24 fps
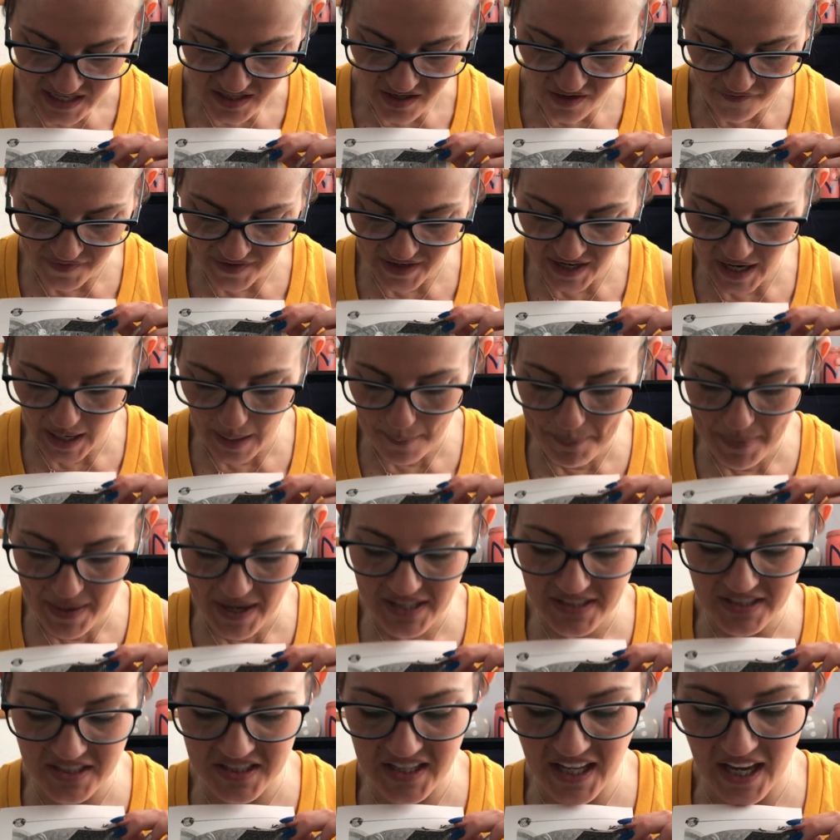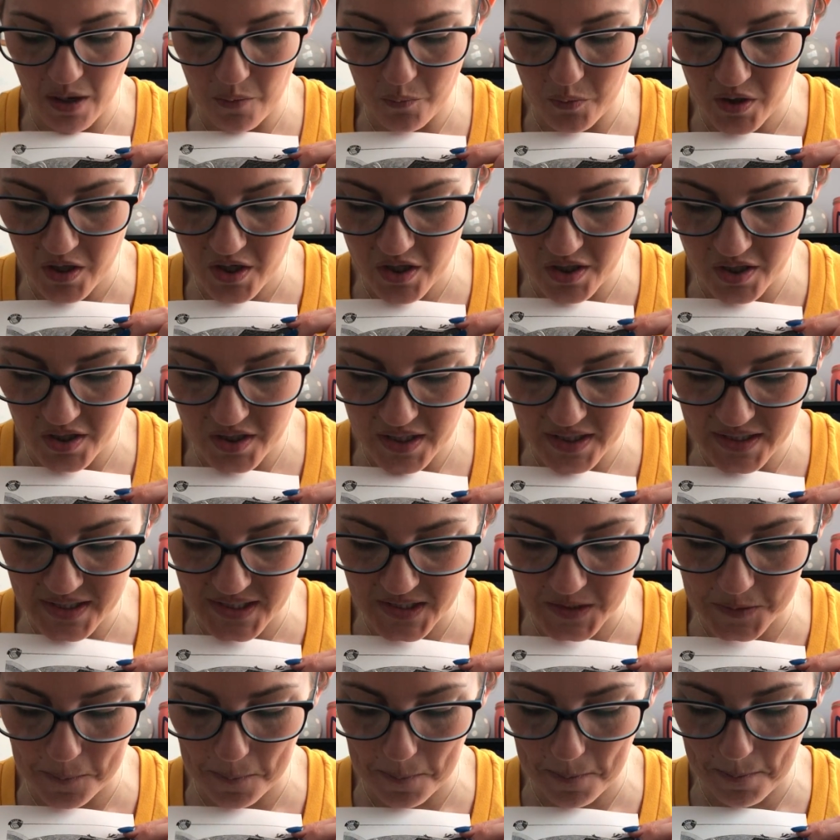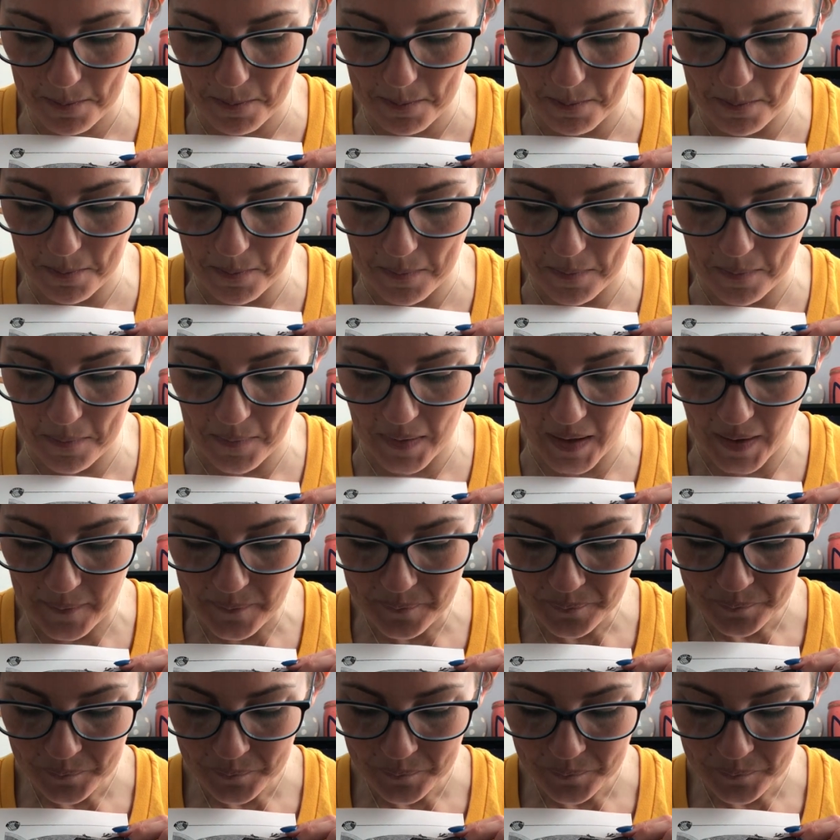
Now if I hop back to that word, smiles.